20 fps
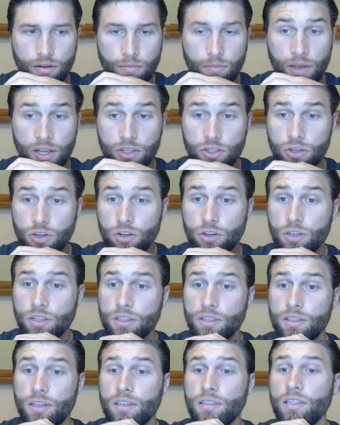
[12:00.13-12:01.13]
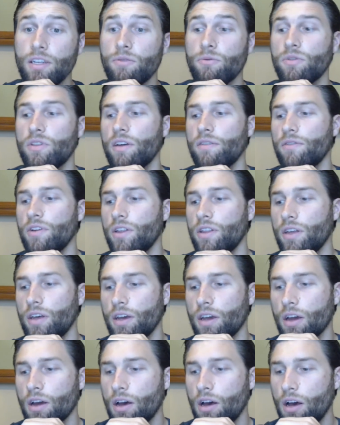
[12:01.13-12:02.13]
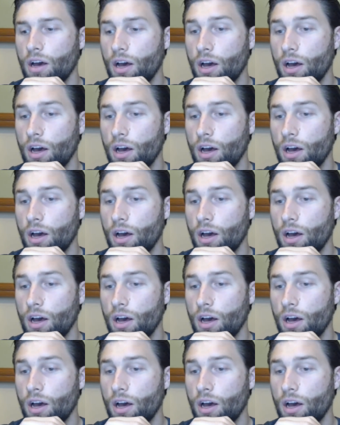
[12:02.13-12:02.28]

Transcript: make sure you're consistent with everything.